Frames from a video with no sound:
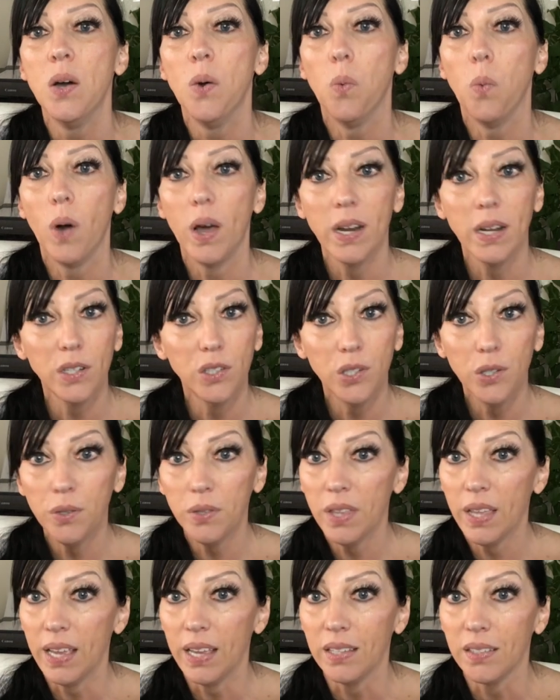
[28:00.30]
one of two
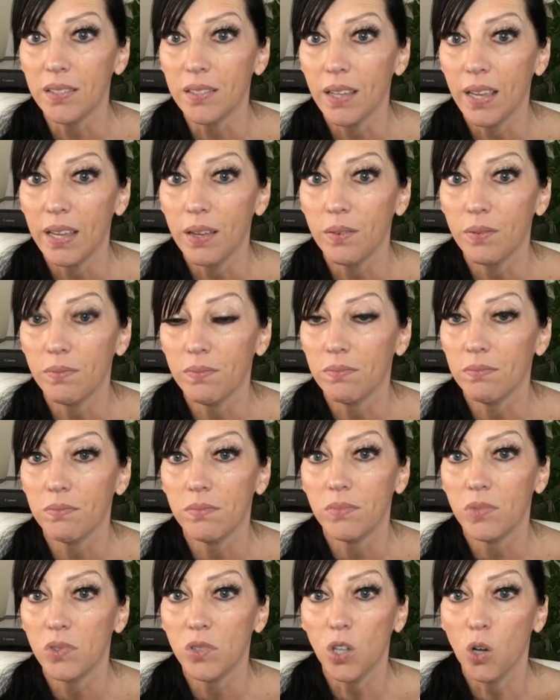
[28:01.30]
things, like,
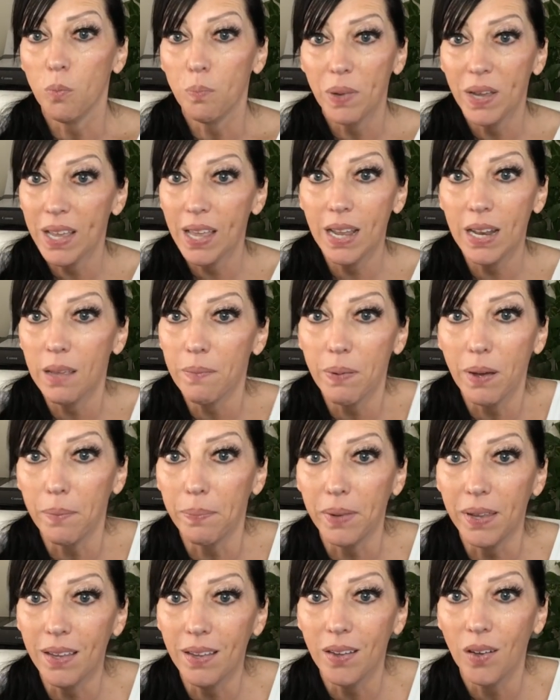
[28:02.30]
don't pick any
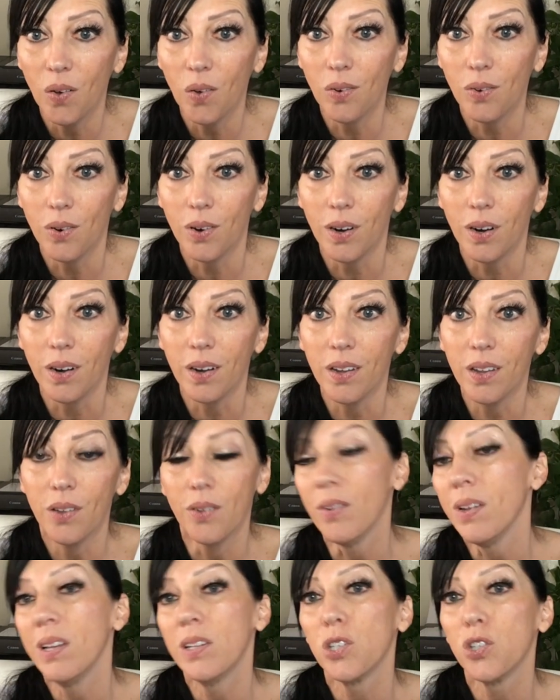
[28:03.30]
puppy, or
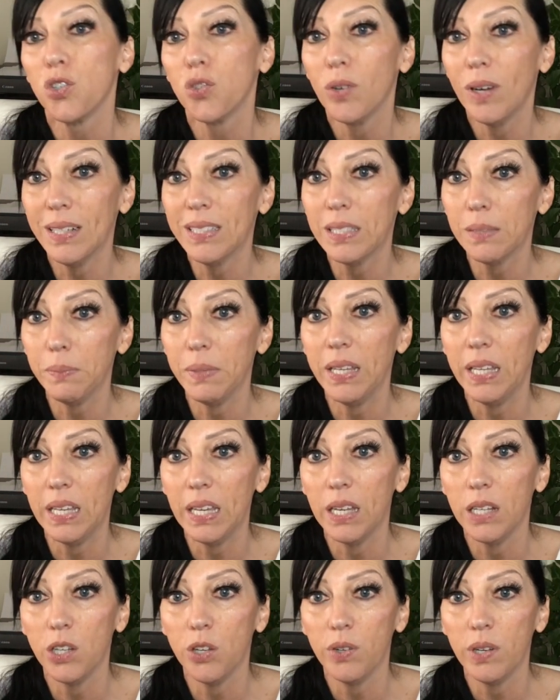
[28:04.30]
you need to trust me
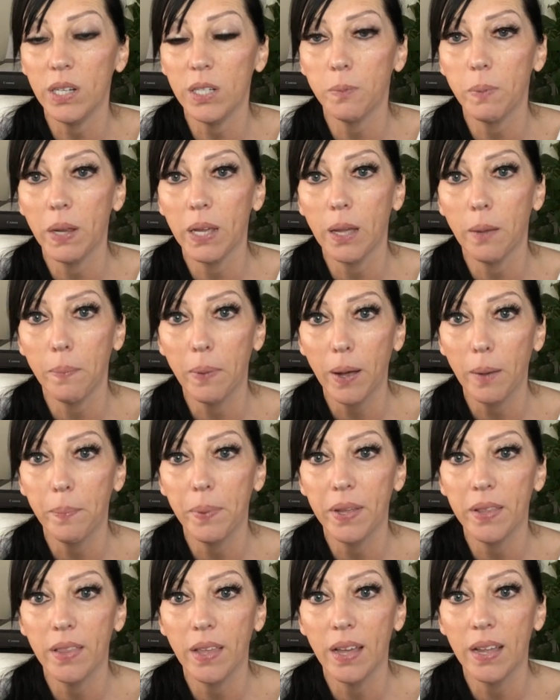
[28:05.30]
and you need to pick a
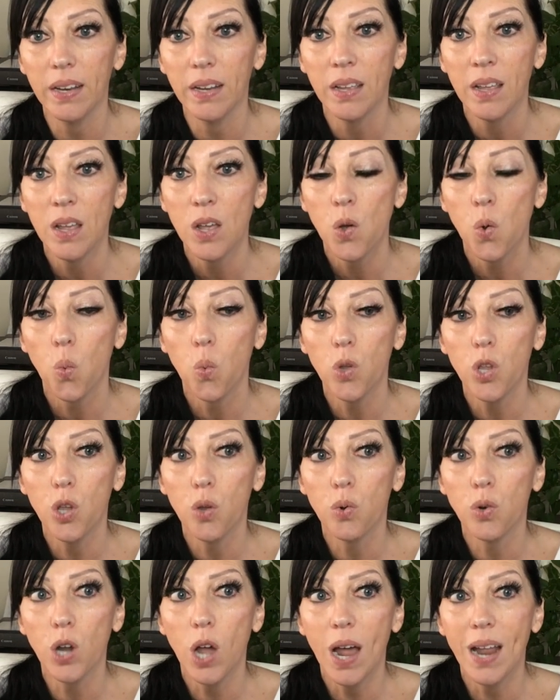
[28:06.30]
puppy that
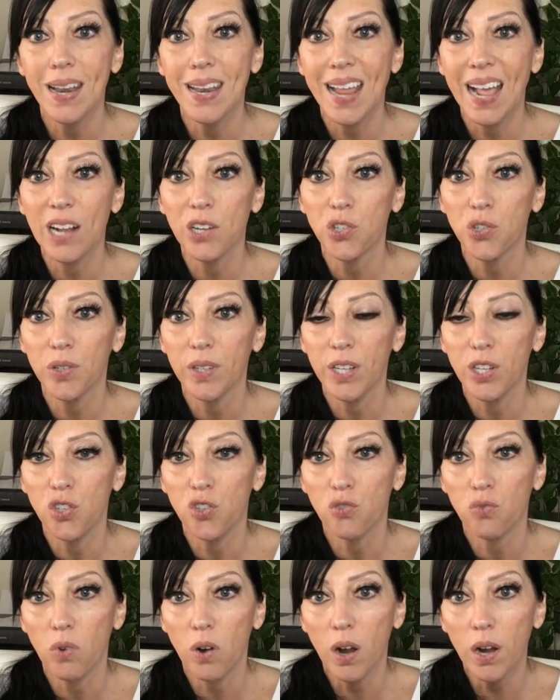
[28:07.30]
you're not naturally
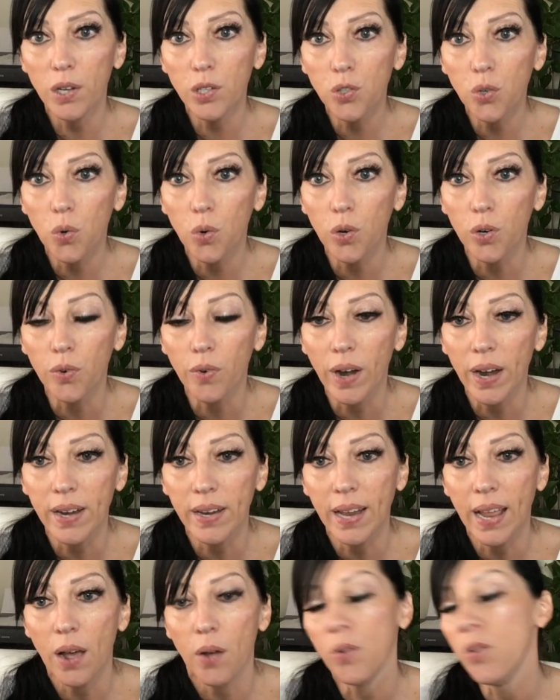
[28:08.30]
drawn toward right
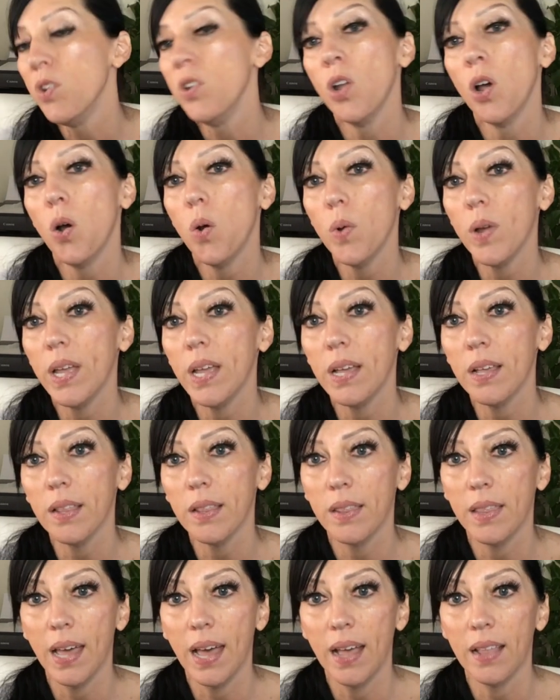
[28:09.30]
now, knowing
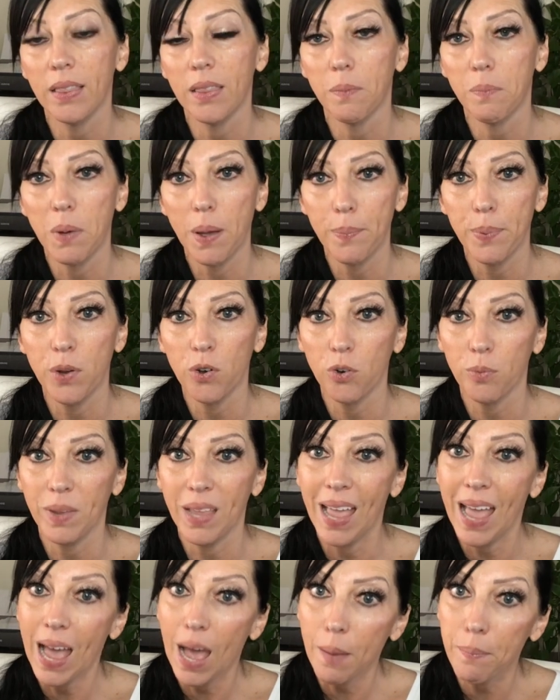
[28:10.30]
that the puppy will be
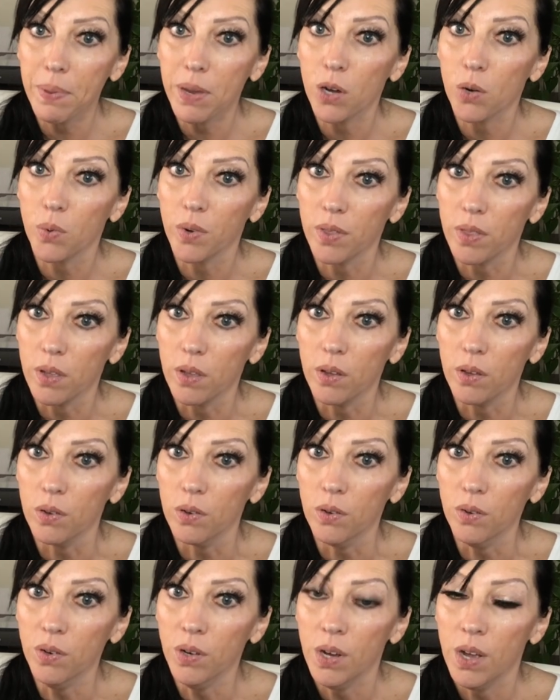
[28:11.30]
happier with
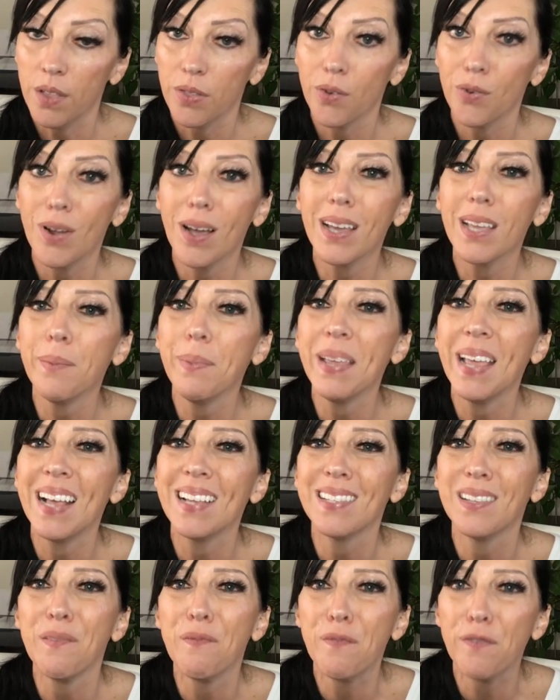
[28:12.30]
you. They're not going to be
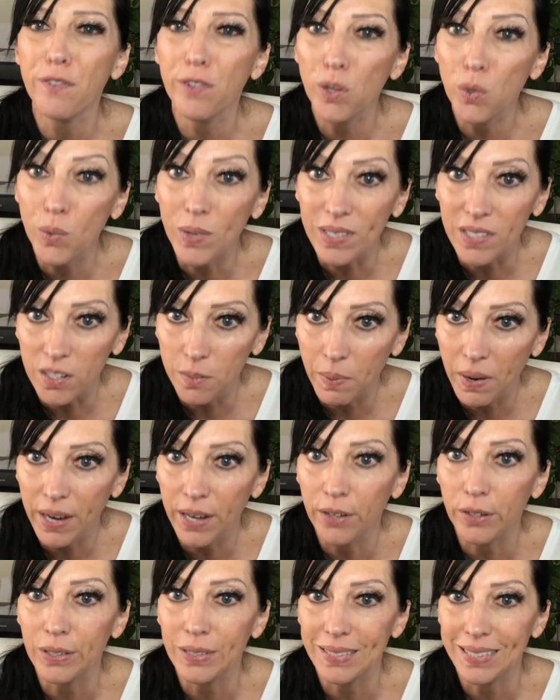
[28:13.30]
as influenced by
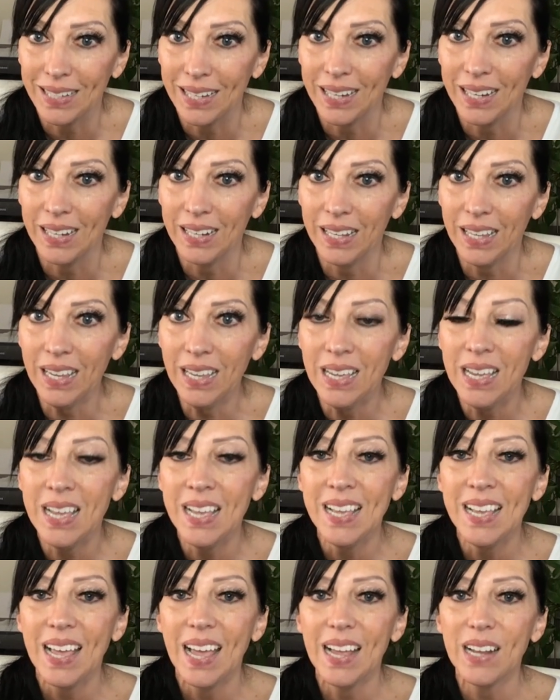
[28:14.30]
your anxiety.
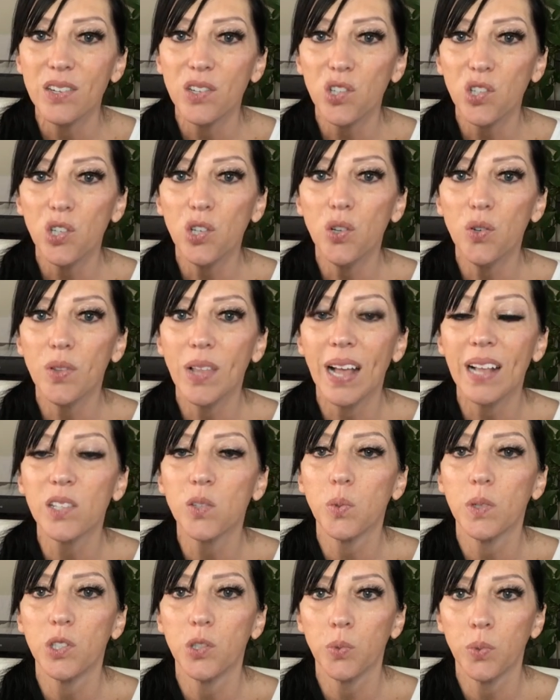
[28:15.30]
And two,
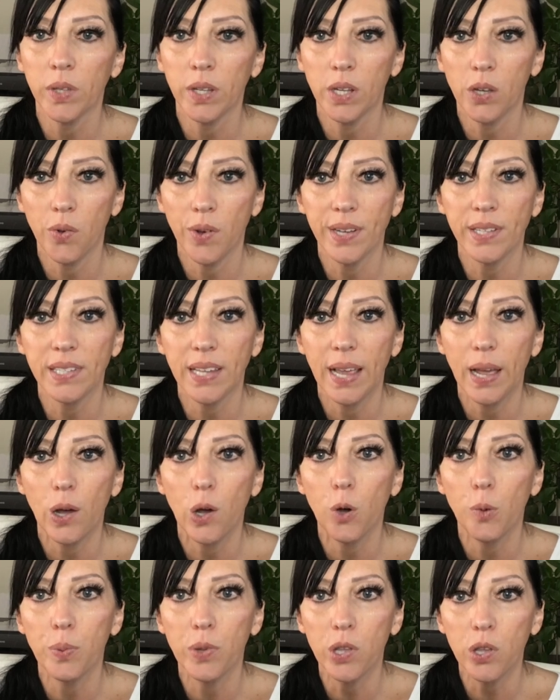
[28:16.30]
that's what's really going to
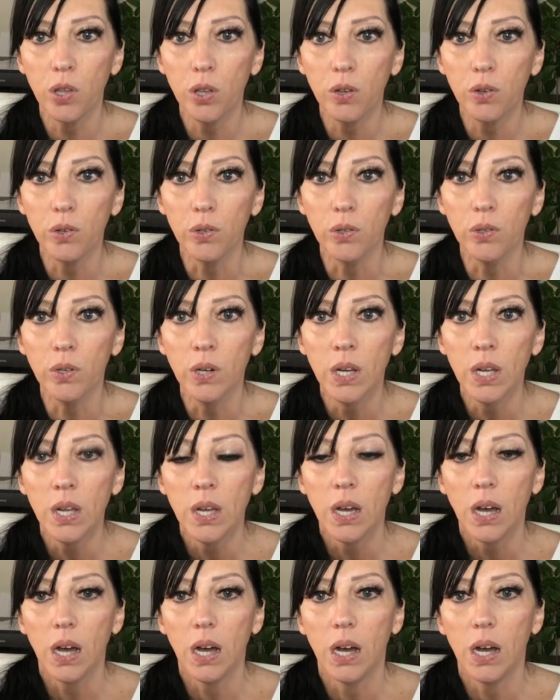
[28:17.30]
help you
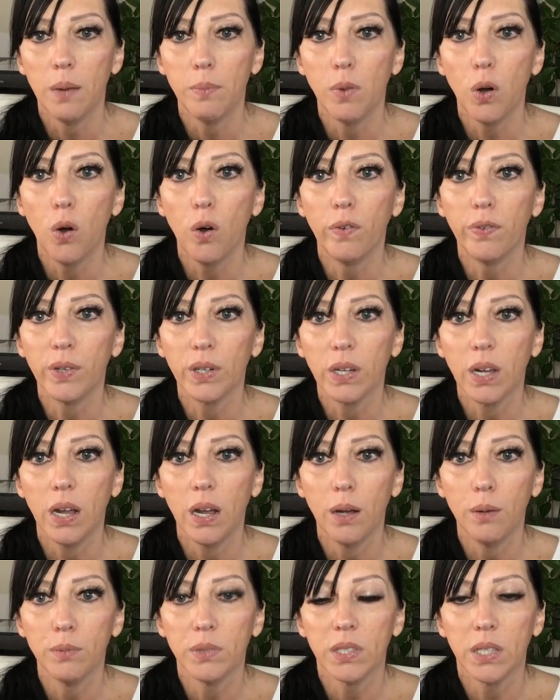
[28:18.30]

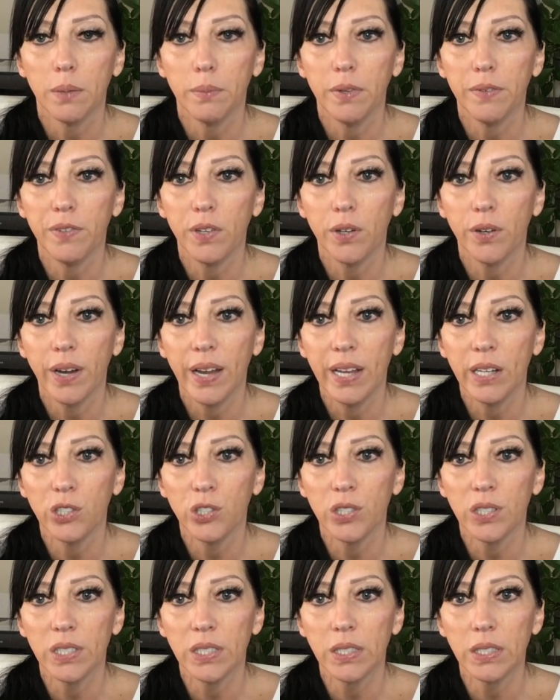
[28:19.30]
overcome some of your
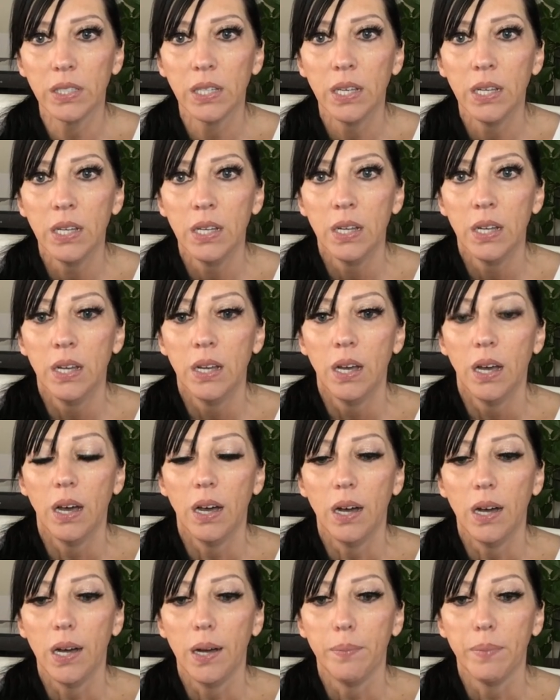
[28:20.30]
anxious
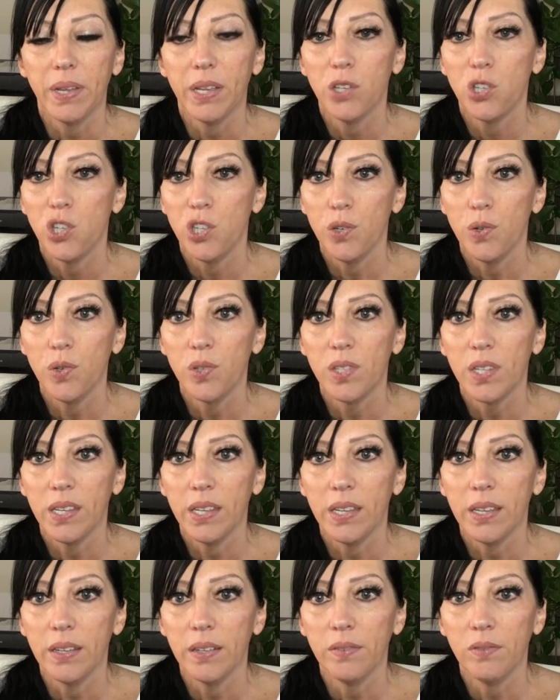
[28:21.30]
issues
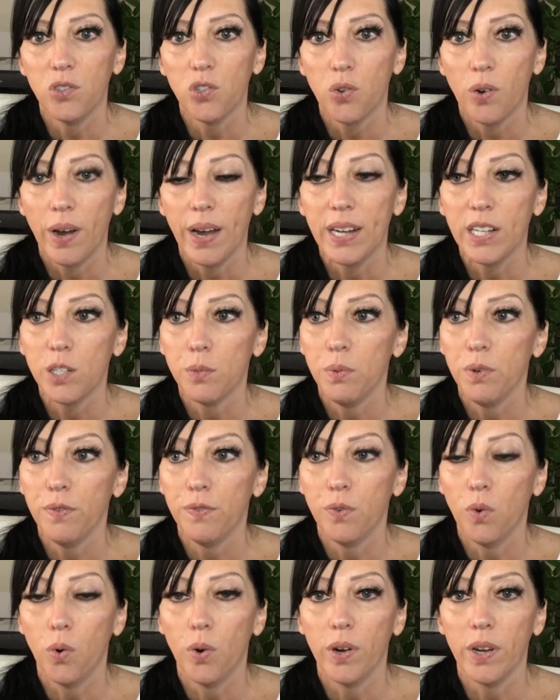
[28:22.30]
in trying to move
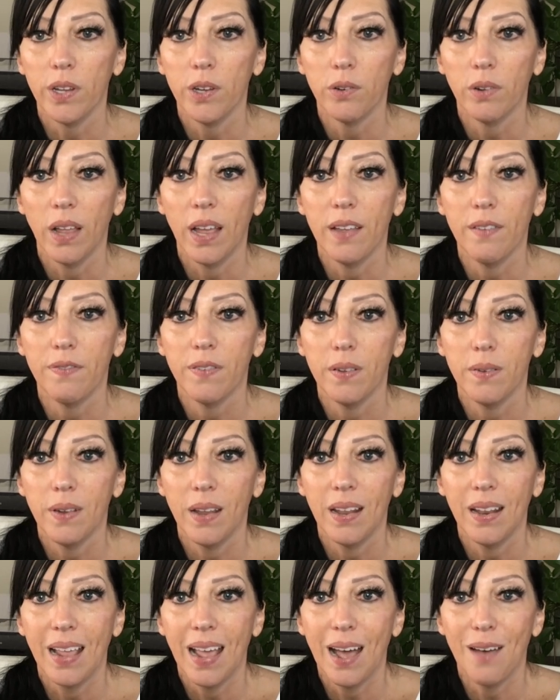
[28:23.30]
forward in your life
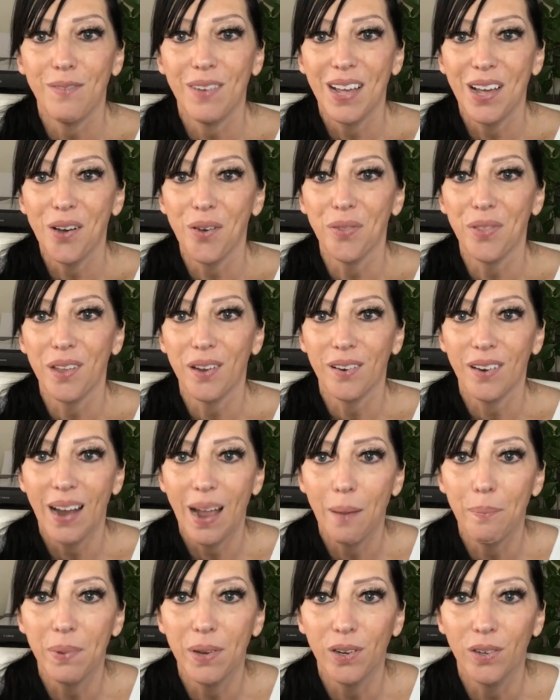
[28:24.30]
and have a healthier,
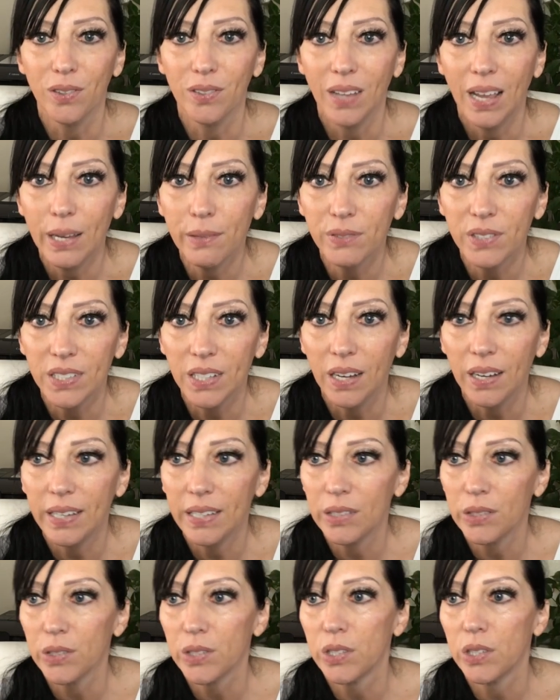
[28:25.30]
happier
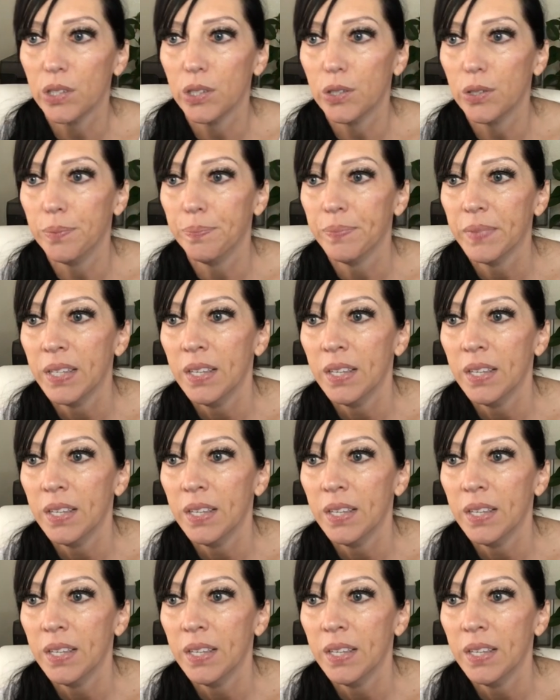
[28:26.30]
lifestyle. So,